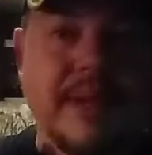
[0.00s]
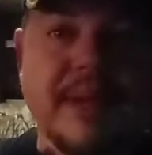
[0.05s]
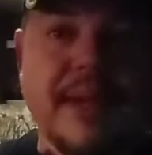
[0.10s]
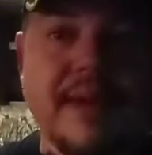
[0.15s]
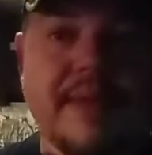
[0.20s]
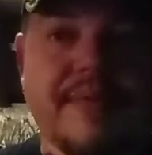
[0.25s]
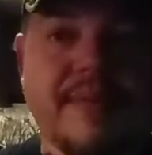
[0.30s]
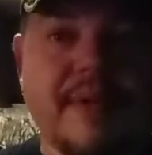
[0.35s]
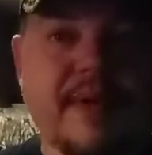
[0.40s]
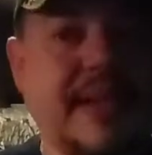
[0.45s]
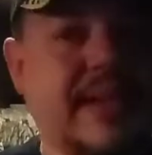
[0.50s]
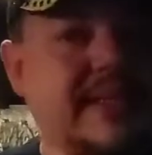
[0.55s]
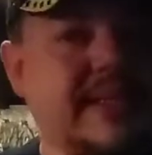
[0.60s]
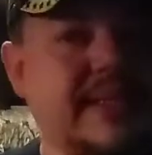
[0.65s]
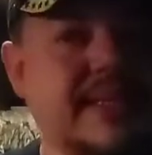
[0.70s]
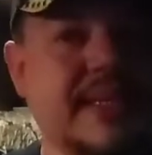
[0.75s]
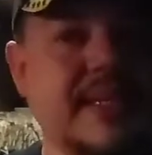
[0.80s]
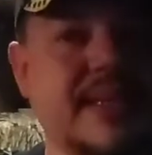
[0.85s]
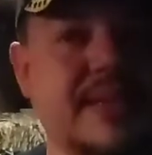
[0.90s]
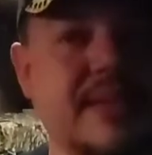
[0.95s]
different. That's
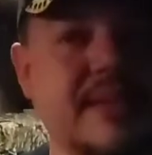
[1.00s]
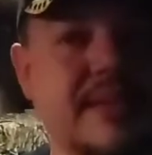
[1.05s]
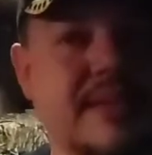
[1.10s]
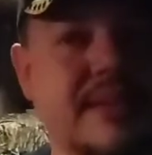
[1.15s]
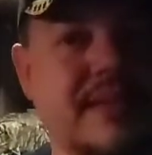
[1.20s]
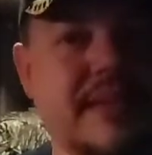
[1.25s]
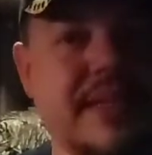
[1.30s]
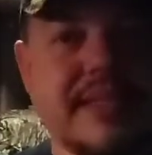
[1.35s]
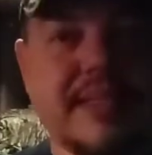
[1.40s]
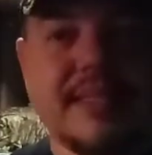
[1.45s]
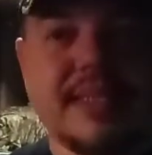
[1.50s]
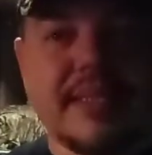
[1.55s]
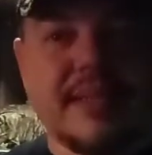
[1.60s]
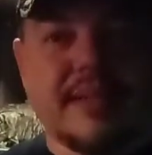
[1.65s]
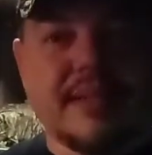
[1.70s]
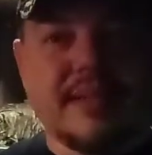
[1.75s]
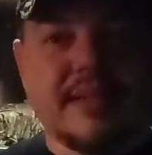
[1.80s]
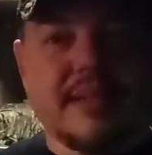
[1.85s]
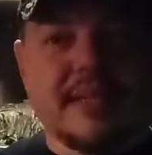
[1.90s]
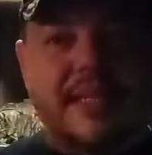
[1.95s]
it. That's it.
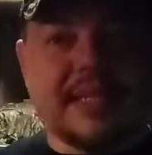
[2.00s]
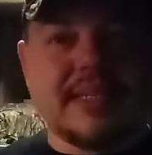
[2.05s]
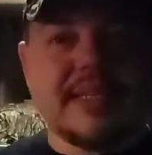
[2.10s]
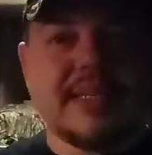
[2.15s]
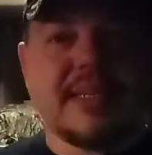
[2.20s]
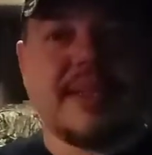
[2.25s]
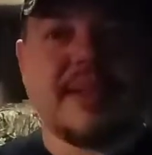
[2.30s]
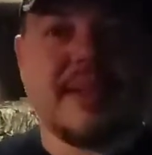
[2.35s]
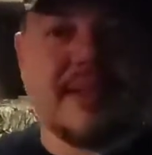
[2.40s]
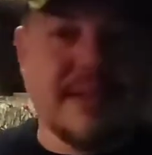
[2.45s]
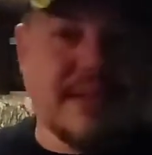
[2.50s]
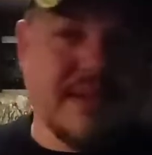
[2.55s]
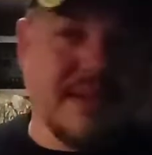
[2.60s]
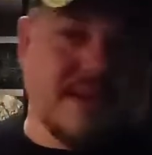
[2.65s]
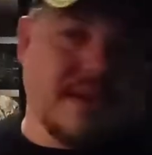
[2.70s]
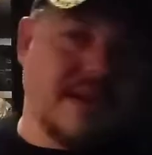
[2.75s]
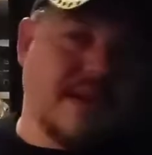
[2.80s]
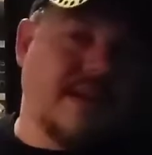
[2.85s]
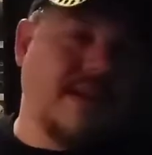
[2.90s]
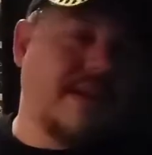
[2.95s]
That's it.
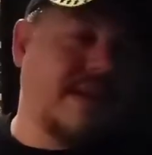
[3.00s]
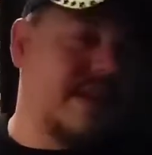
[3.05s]
All right?